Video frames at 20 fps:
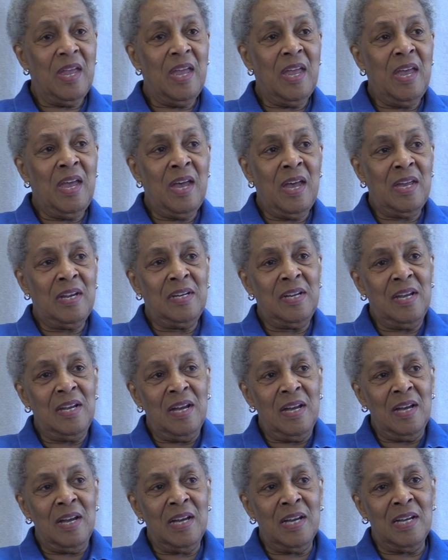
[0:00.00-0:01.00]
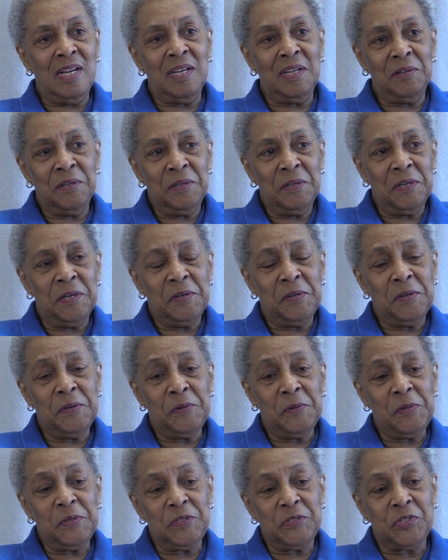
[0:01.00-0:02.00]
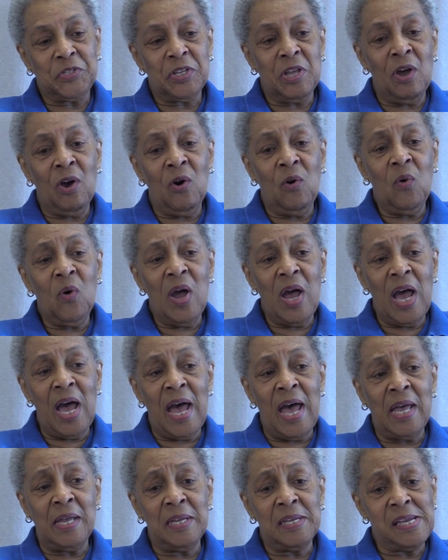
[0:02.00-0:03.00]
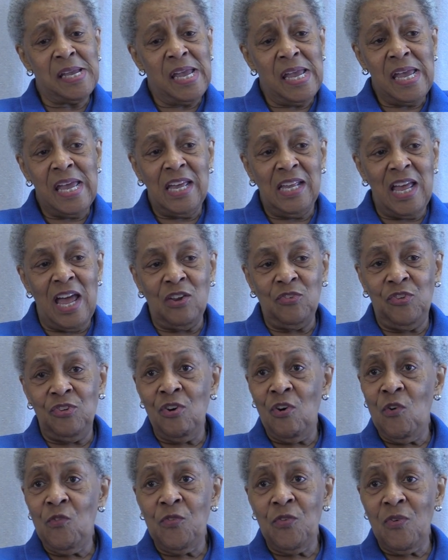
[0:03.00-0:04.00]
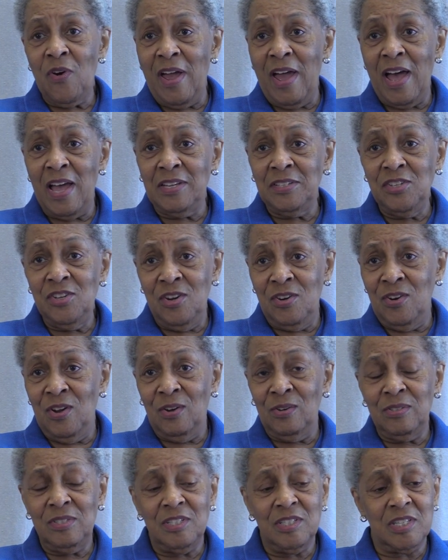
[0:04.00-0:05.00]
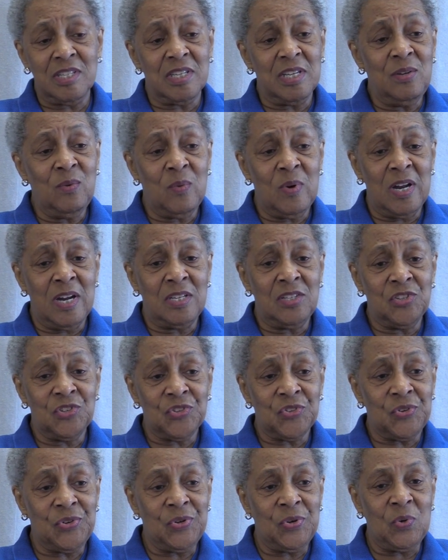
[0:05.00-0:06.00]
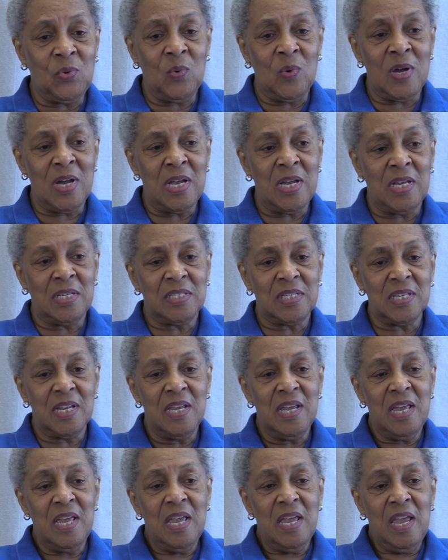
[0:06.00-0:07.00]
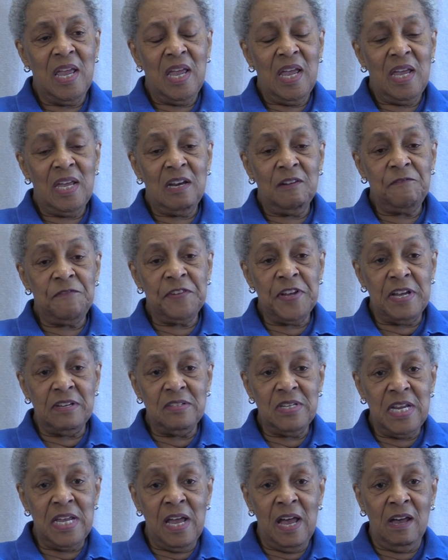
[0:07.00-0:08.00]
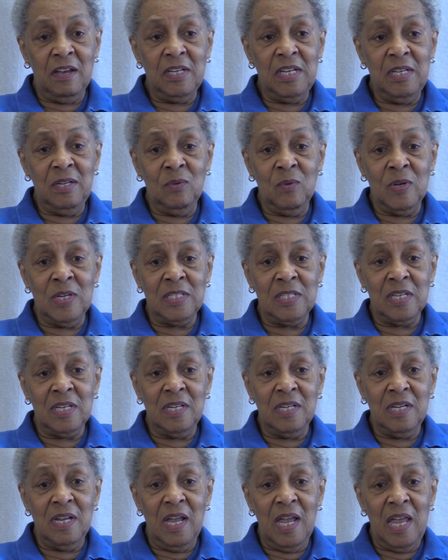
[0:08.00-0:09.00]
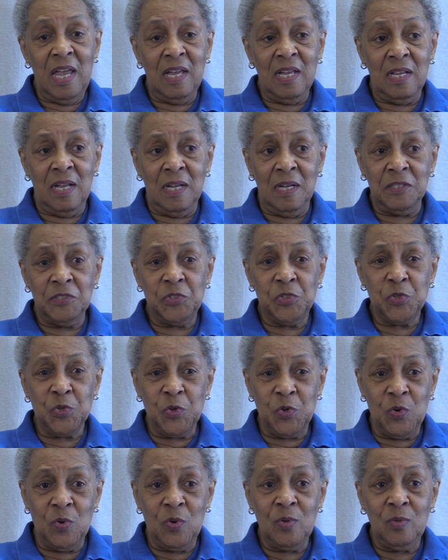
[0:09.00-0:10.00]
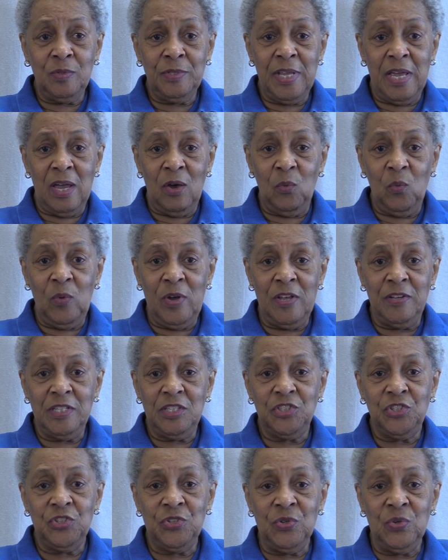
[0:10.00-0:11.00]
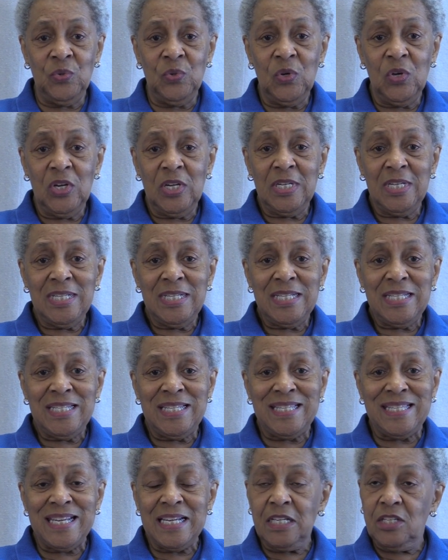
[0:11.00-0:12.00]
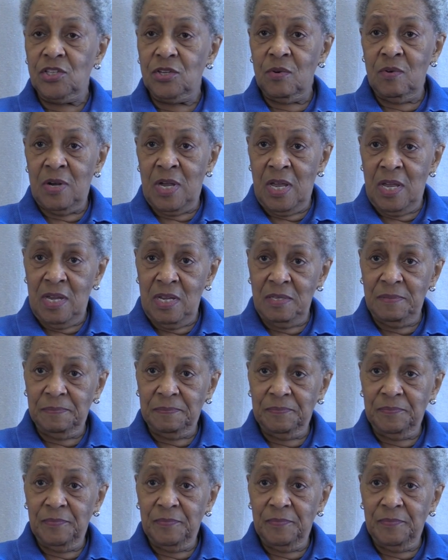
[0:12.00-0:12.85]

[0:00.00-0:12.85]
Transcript: And so I drove around, you know, to see where the school was, and I found out it was a school that went to 6th grade.